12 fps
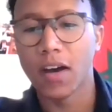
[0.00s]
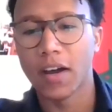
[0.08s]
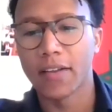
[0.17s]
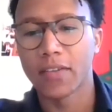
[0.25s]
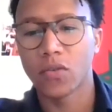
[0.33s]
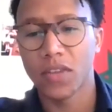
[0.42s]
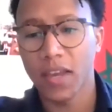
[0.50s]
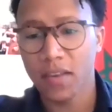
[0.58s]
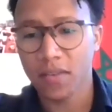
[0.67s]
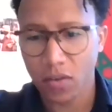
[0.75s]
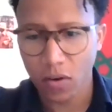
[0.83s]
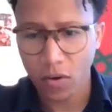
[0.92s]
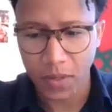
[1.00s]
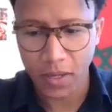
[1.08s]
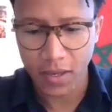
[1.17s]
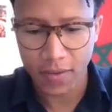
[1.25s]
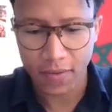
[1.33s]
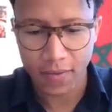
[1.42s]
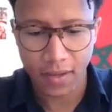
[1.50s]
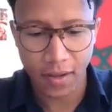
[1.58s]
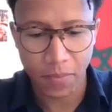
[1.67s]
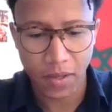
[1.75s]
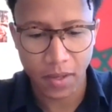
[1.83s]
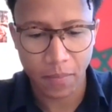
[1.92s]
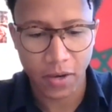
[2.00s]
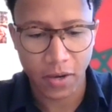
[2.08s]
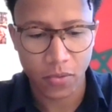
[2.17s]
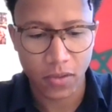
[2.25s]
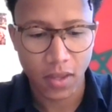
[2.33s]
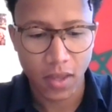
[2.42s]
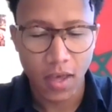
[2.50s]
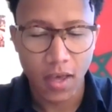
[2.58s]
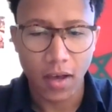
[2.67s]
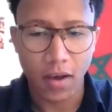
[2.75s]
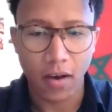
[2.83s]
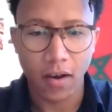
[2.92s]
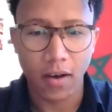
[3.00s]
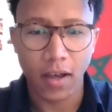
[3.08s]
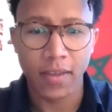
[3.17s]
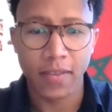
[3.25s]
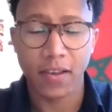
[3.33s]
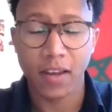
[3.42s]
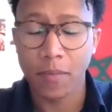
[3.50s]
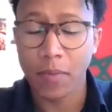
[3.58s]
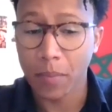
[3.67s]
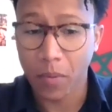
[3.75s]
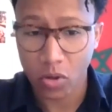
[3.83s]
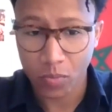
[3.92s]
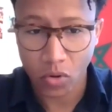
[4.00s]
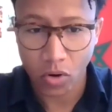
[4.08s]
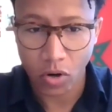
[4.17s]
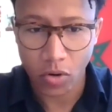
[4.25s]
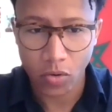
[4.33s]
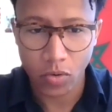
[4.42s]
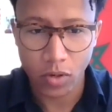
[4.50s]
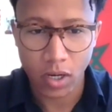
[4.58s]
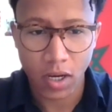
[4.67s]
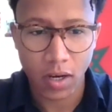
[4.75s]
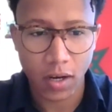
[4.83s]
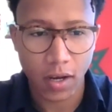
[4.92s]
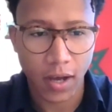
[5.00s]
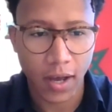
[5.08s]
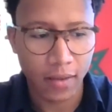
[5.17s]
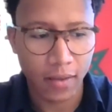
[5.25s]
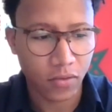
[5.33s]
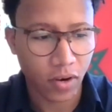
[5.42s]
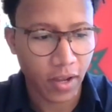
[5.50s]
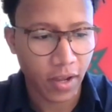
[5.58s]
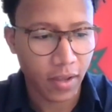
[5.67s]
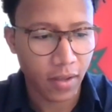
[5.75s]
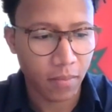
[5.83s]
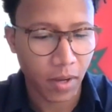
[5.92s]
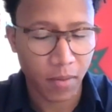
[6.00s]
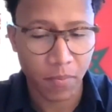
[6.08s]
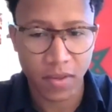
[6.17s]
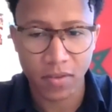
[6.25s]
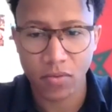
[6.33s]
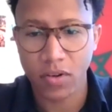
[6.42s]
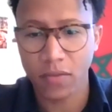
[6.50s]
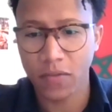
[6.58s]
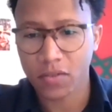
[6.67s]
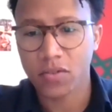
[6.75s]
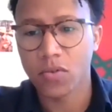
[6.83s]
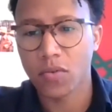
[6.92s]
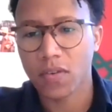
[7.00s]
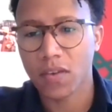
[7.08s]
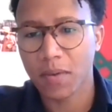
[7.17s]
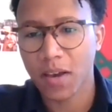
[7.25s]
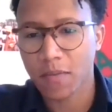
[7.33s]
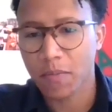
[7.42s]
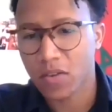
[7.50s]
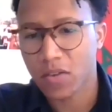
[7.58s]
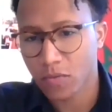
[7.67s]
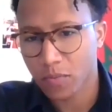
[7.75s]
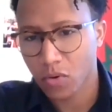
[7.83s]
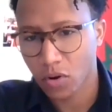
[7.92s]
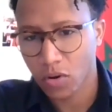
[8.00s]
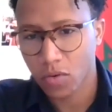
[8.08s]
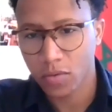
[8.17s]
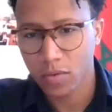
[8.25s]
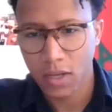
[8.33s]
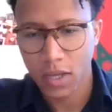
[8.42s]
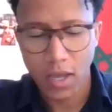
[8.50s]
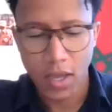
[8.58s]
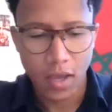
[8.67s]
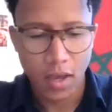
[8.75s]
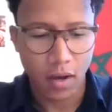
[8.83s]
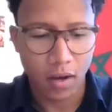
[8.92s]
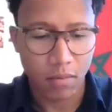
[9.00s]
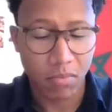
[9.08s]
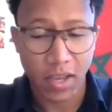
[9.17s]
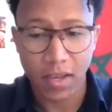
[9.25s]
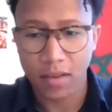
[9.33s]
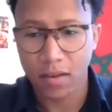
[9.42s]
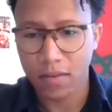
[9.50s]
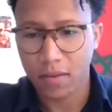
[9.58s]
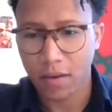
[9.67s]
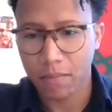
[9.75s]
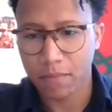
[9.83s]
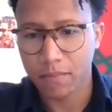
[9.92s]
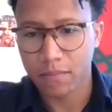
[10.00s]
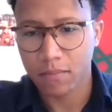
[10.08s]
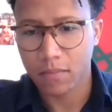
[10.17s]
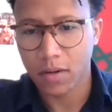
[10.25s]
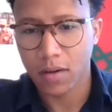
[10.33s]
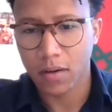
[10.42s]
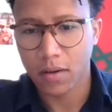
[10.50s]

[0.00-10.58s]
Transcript: uh, today's topic is gonna be about uh, it's going to be about Morocco. Uh, I'll try my best to reveal to you some aspects of Morocco, um, like uh, some uh,